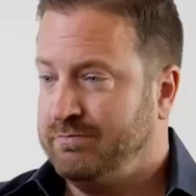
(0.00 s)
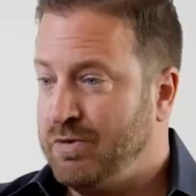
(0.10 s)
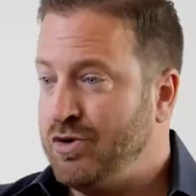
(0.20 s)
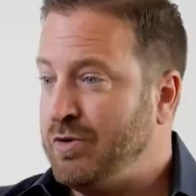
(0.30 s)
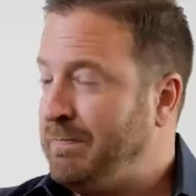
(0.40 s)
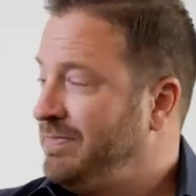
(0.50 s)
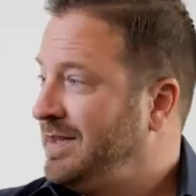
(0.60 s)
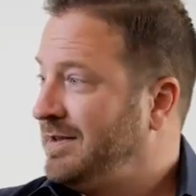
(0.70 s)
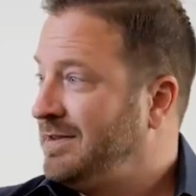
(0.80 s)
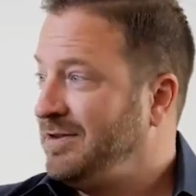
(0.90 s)
boom,
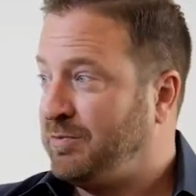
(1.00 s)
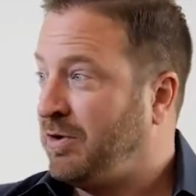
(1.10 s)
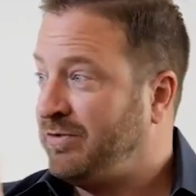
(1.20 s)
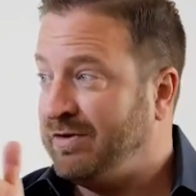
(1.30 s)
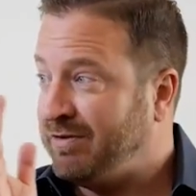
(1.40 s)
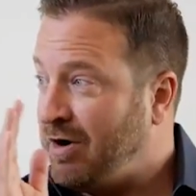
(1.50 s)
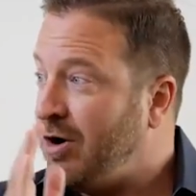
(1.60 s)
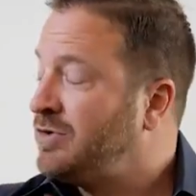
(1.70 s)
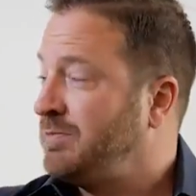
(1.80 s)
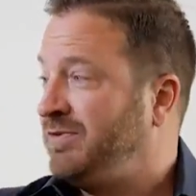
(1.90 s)
this person is
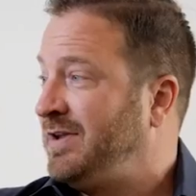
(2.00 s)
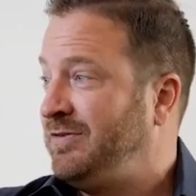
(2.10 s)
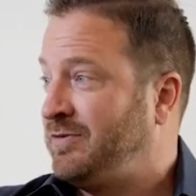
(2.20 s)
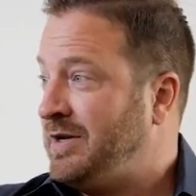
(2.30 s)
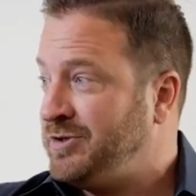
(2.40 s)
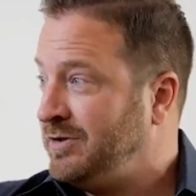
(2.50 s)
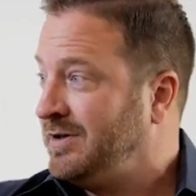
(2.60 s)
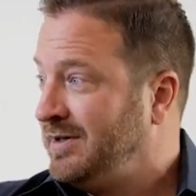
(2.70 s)
100% straight shooter.